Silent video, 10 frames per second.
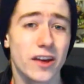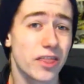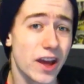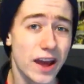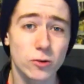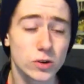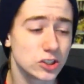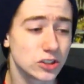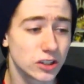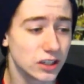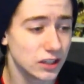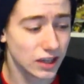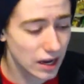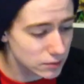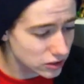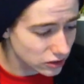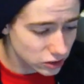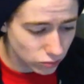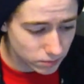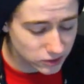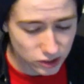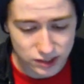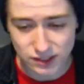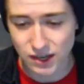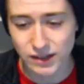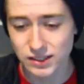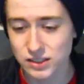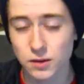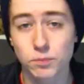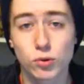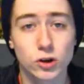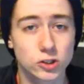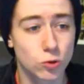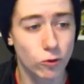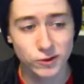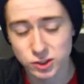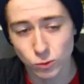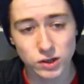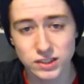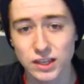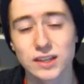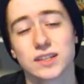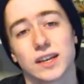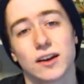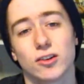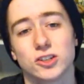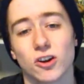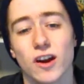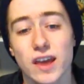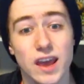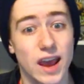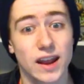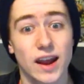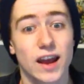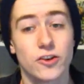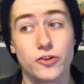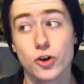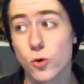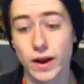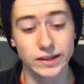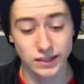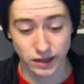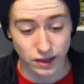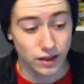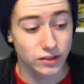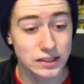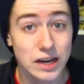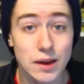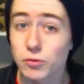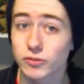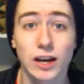That originally came into the script just as an idea to put a Torvosaurus in as a character, and I had no idea the type of